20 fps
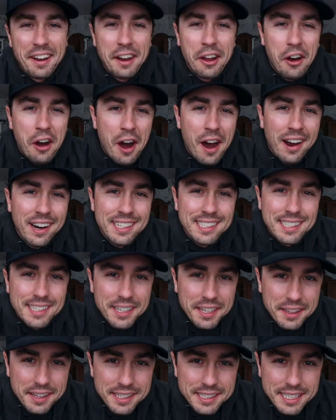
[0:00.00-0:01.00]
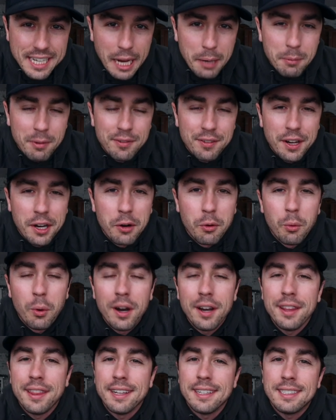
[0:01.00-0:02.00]
Now honestly, this time of year,
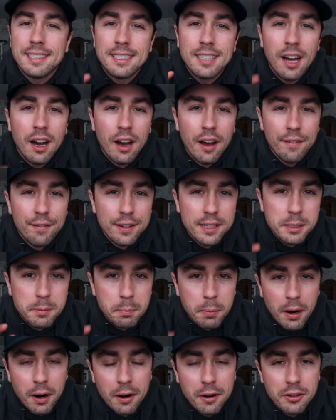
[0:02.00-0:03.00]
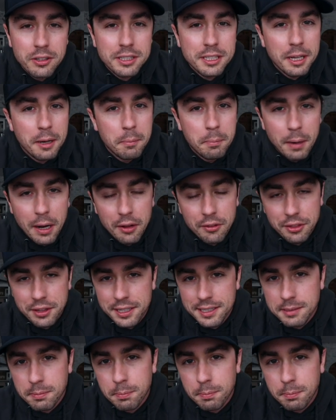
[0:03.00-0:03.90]
one of the toughest parts about this